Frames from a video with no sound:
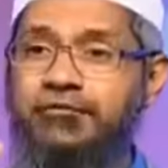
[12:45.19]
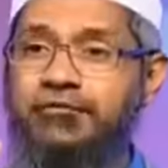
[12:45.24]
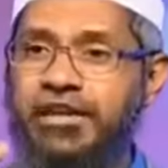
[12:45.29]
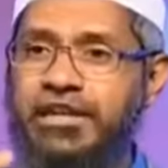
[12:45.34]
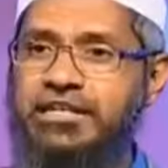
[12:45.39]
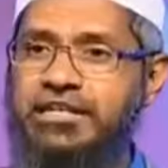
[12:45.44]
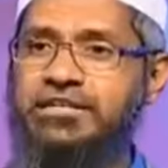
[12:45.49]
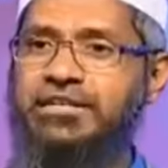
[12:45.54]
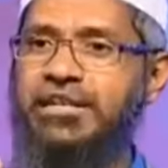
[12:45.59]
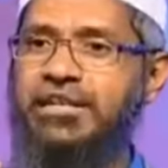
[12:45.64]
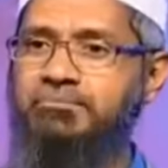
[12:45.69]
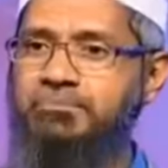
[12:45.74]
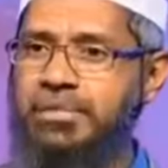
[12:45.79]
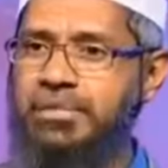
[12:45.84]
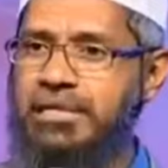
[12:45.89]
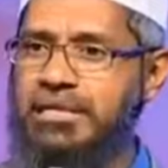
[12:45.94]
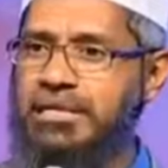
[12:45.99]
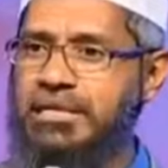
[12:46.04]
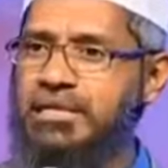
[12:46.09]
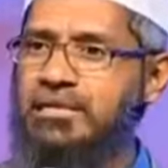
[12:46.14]
if Christian
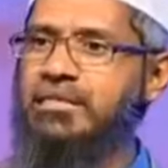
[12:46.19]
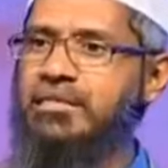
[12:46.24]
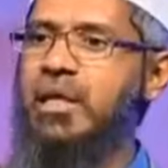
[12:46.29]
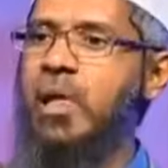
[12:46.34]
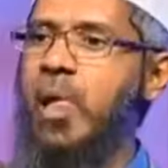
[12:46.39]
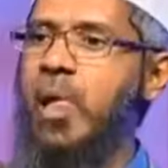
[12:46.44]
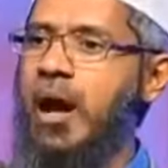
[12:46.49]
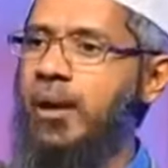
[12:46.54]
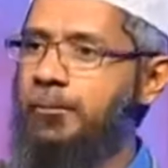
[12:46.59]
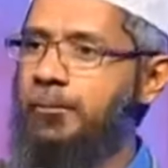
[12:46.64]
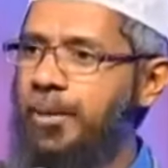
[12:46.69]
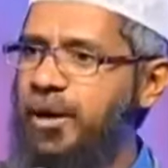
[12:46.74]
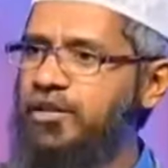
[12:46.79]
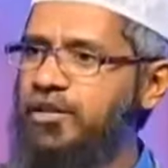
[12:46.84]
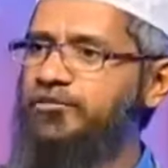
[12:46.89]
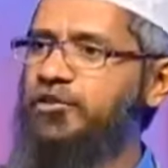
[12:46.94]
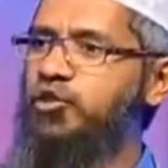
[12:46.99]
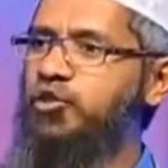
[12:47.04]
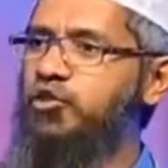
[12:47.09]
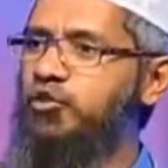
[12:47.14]
means a
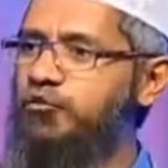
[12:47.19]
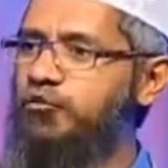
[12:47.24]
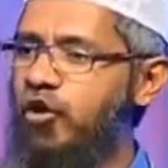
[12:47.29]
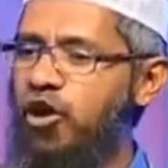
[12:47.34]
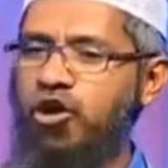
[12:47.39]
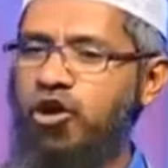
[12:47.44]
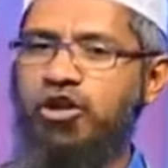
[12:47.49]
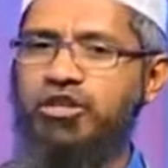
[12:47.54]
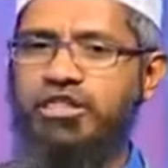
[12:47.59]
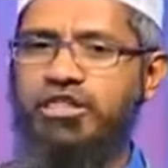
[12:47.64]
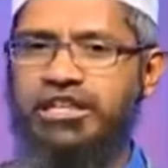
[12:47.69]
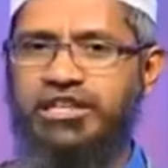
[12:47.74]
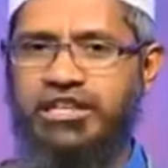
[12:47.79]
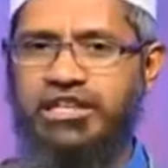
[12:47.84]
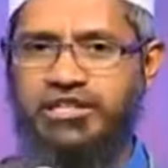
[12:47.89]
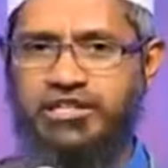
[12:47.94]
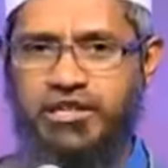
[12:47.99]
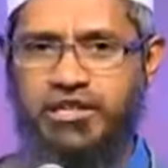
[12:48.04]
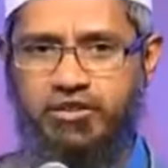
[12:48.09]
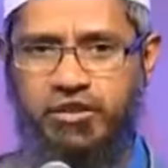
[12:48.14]
person who follows the
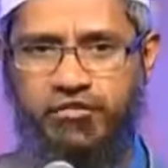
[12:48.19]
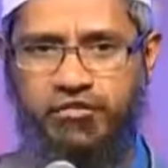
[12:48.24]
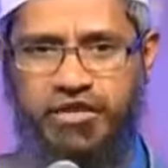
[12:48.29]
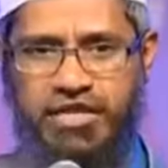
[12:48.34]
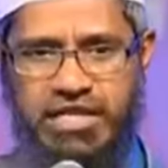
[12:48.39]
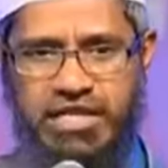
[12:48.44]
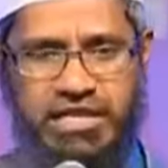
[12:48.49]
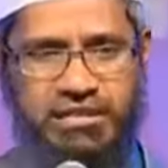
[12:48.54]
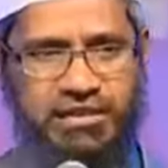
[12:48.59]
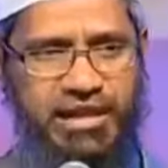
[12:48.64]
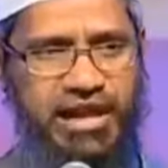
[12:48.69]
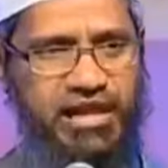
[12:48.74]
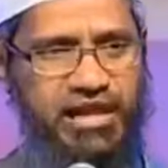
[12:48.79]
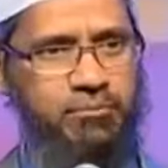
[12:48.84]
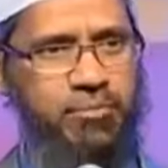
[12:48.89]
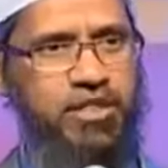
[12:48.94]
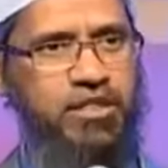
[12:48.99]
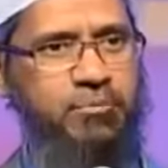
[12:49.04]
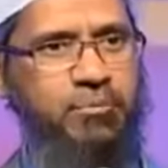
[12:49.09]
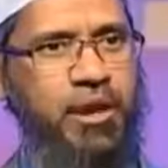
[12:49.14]
teachings of Jesus
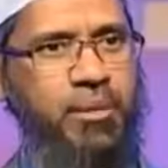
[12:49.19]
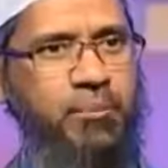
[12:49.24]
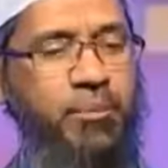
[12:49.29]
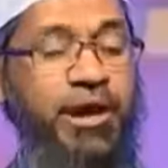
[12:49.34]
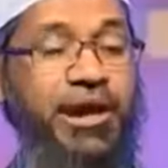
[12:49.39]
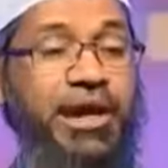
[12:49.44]
Christ, peace be